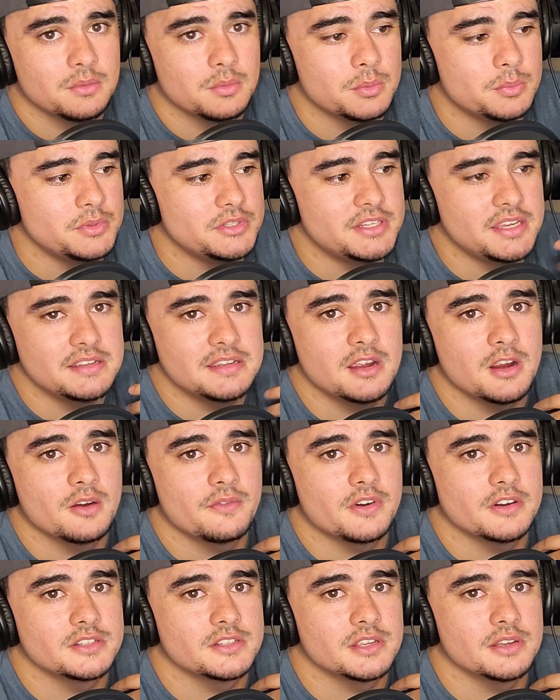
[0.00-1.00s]
When we take care
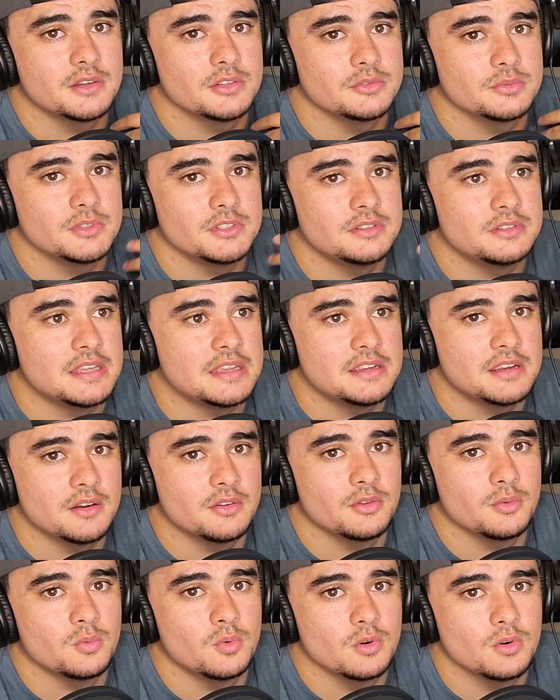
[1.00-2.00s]
of ourselves, we take care
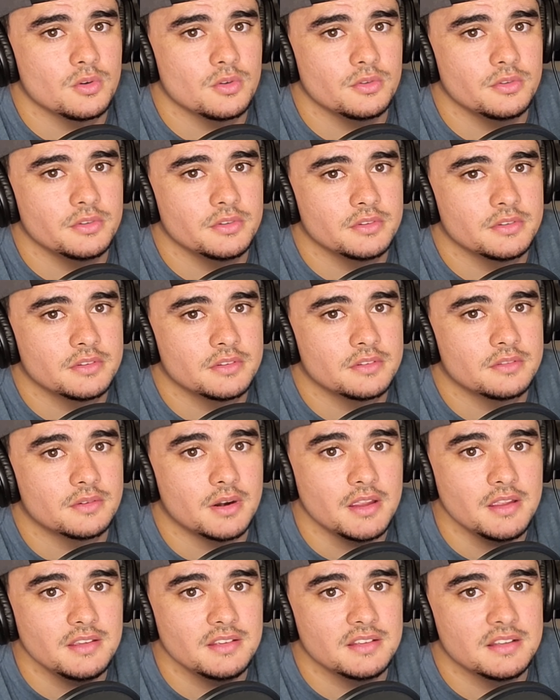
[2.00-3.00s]
of the world,
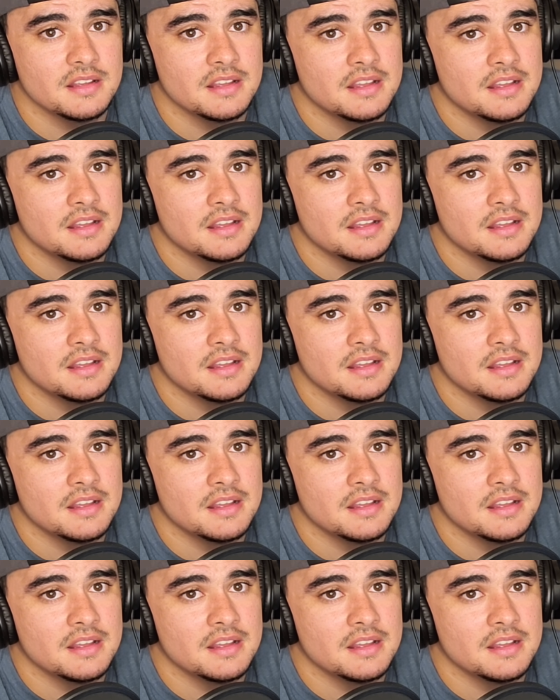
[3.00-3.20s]
right?